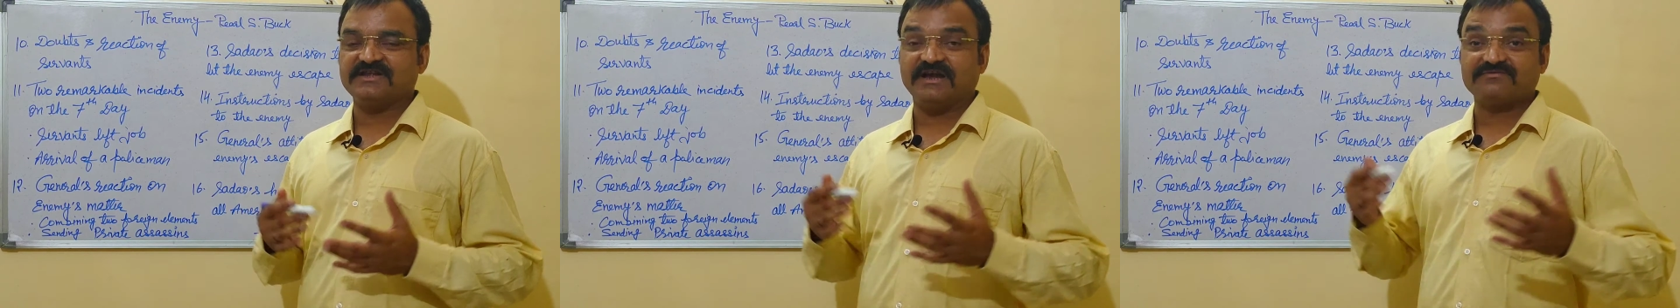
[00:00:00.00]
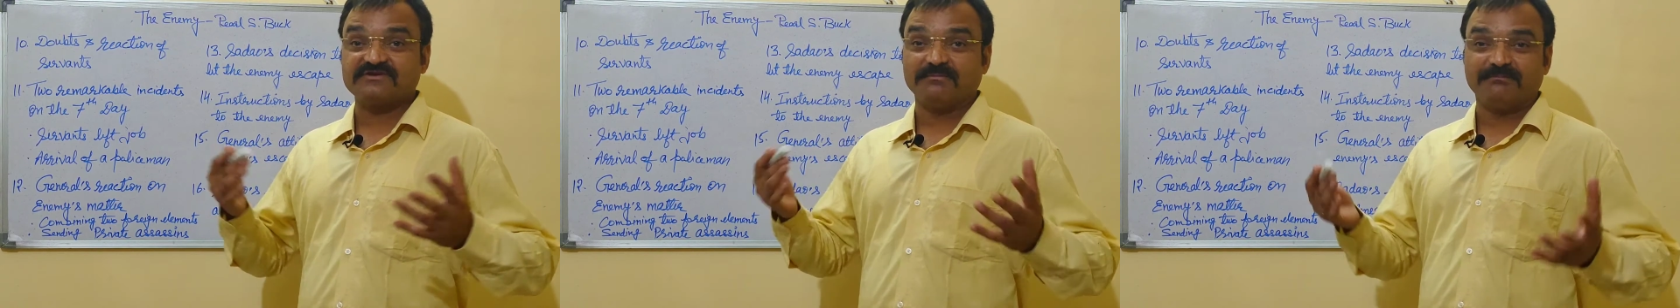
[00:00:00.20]

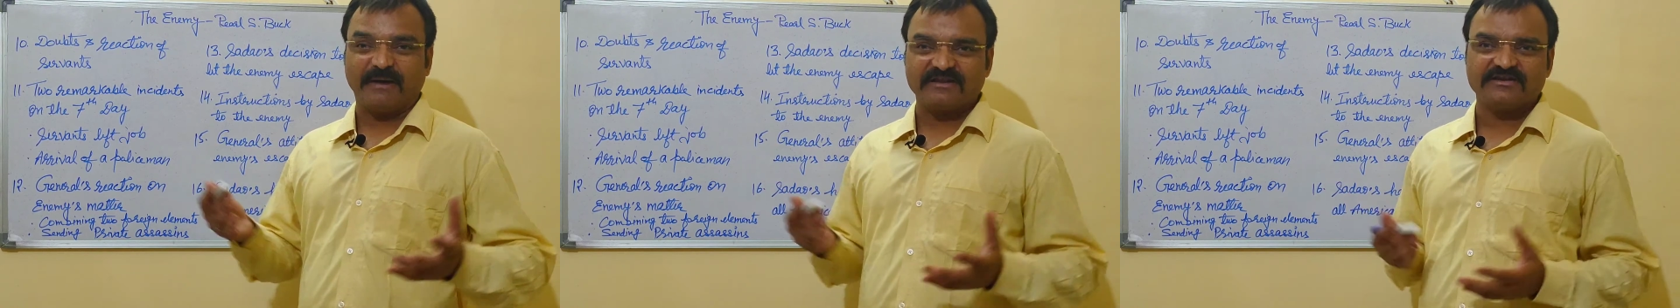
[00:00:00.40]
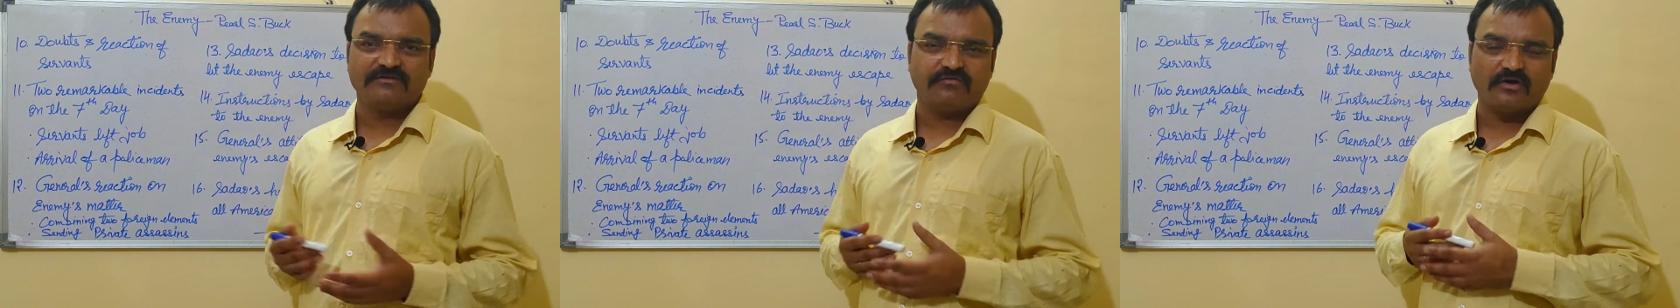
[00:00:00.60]
they have
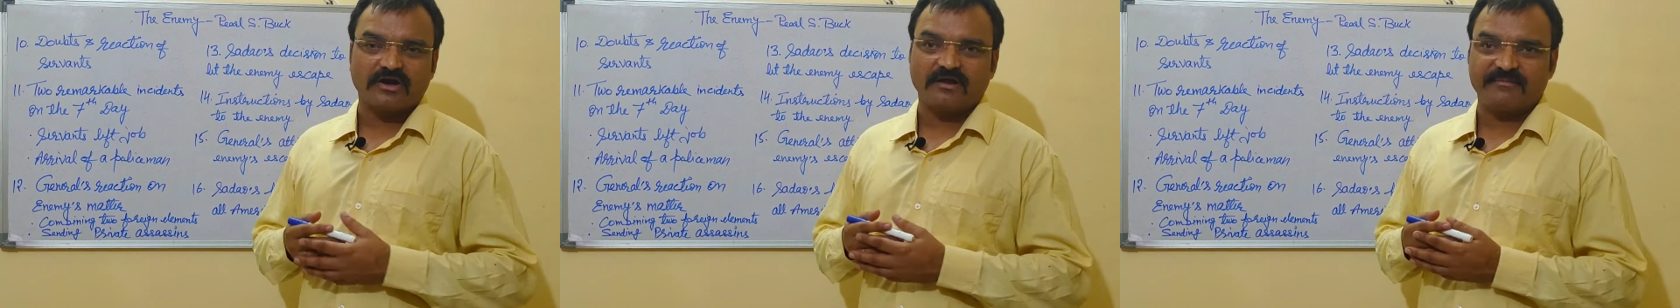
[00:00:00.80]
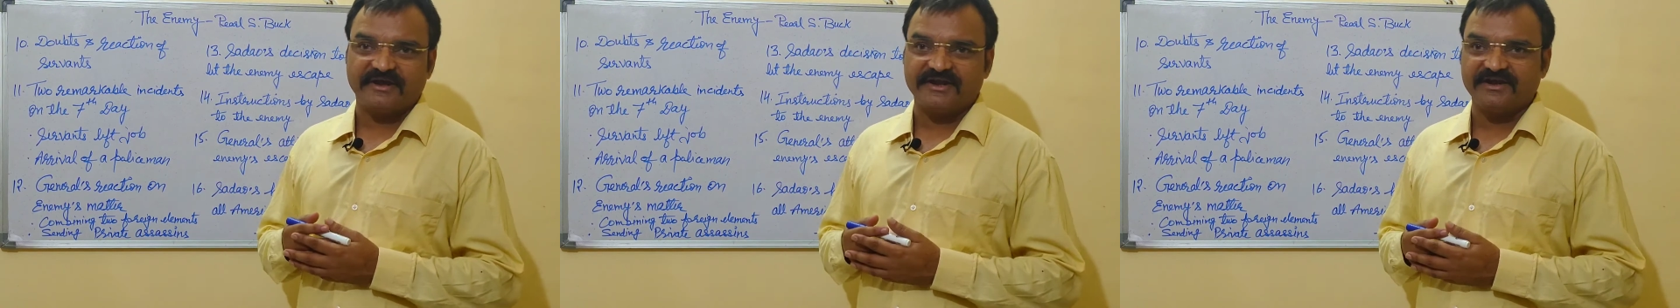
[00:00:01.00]
sympathy for
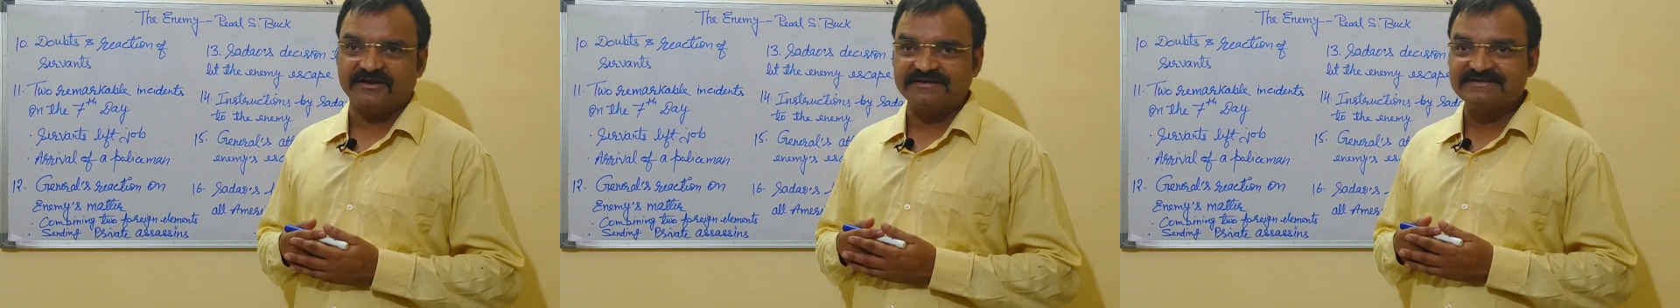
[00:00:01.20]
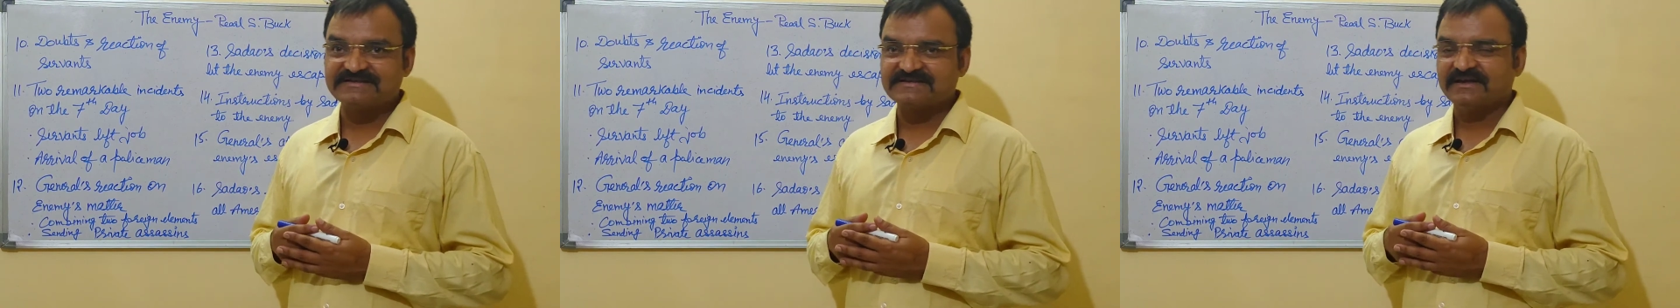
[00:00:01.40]

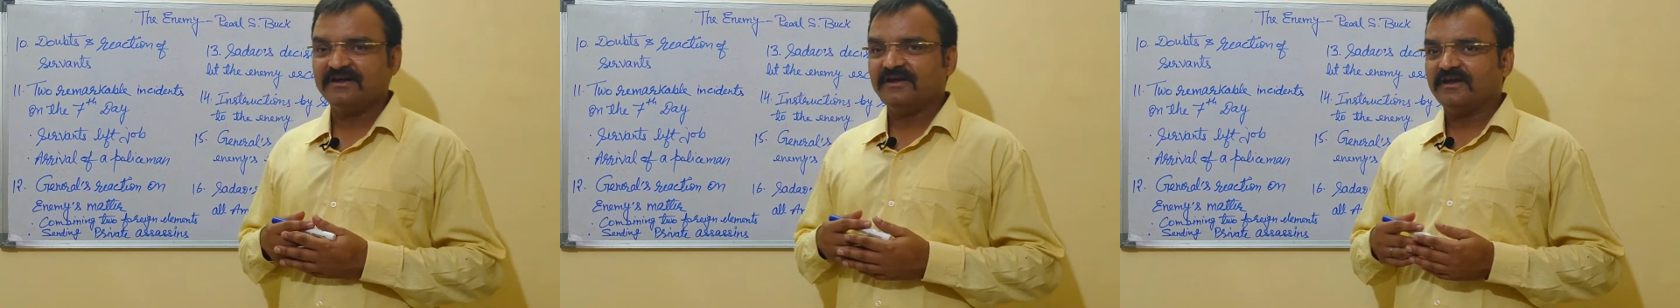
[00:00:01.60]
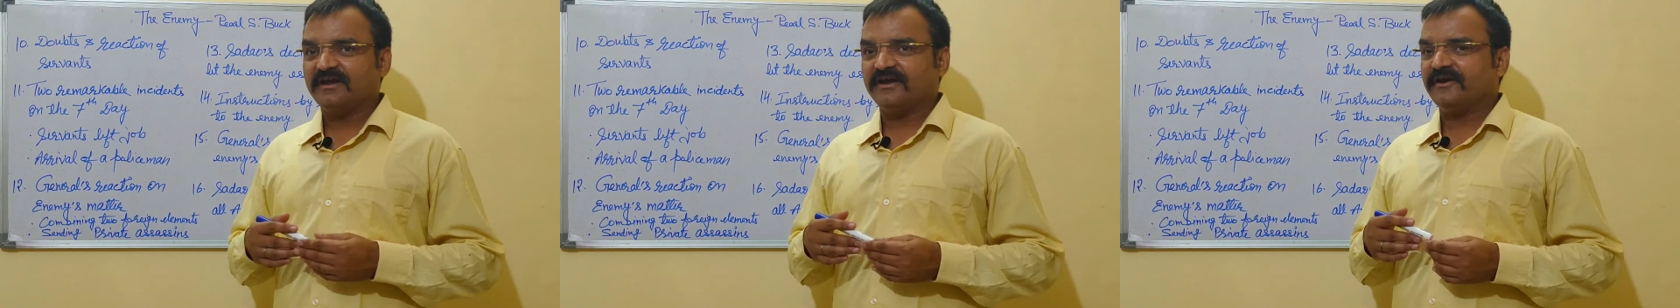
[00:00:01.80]
Americans,
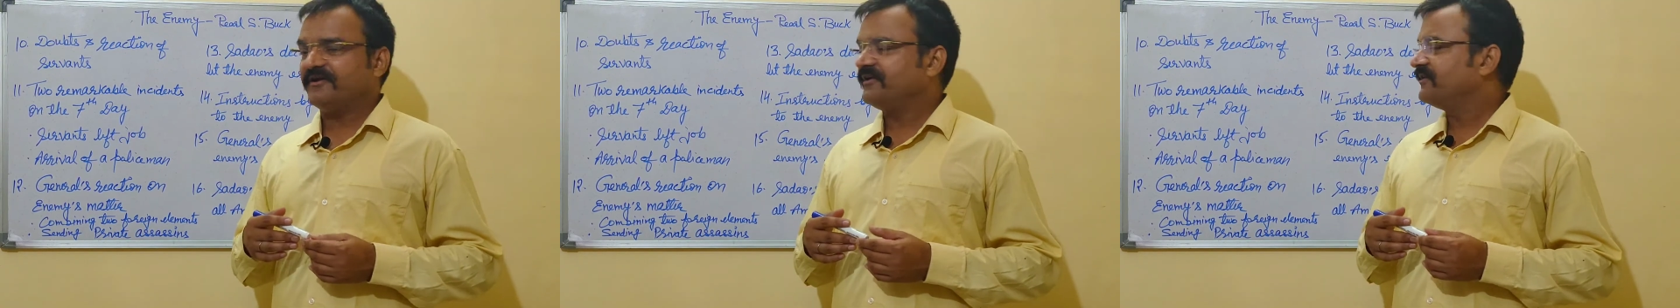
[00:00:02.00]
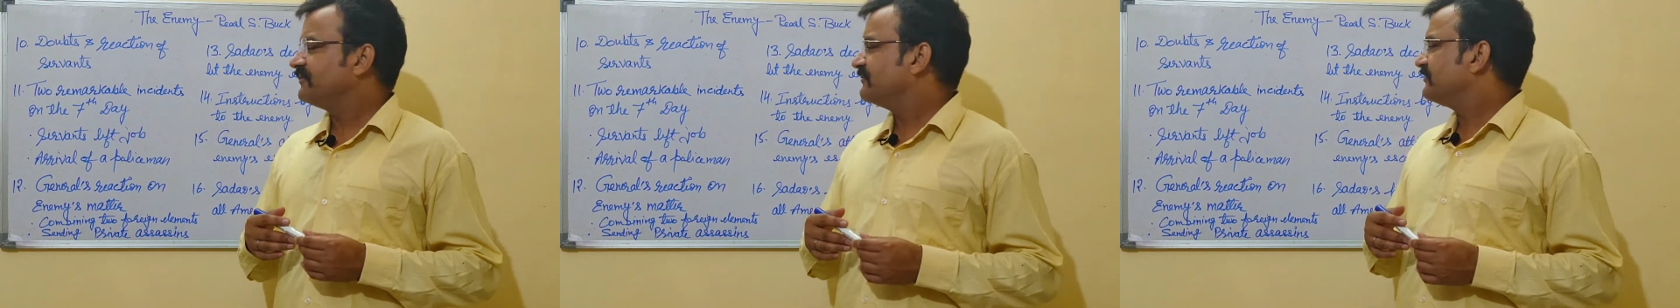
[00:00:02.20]

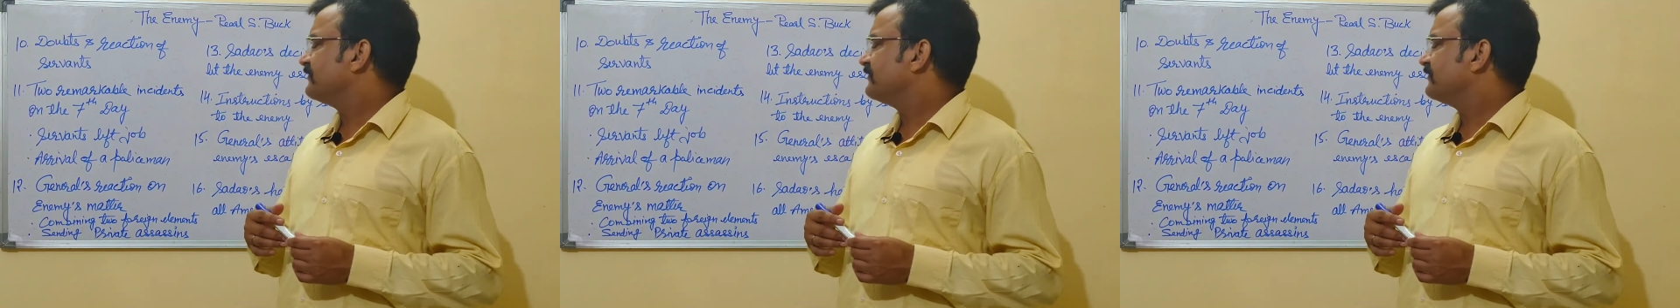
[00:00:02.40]
and